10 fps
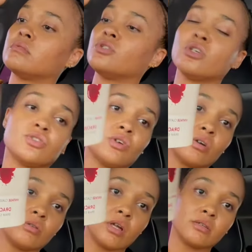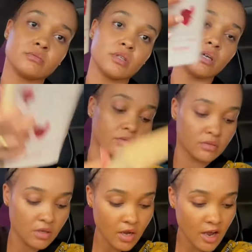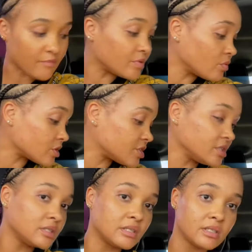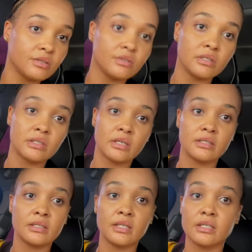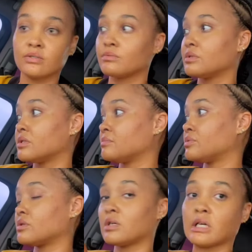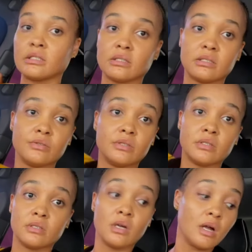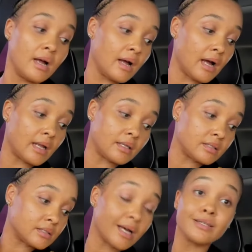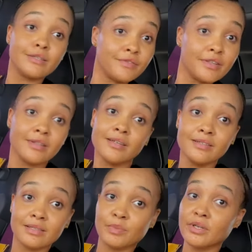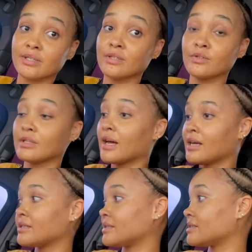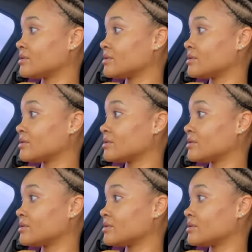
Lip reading: It's just Dracula. Yeah. I've been watching the series, so I decided to read the book and the series, and these are different things, but it's still nice.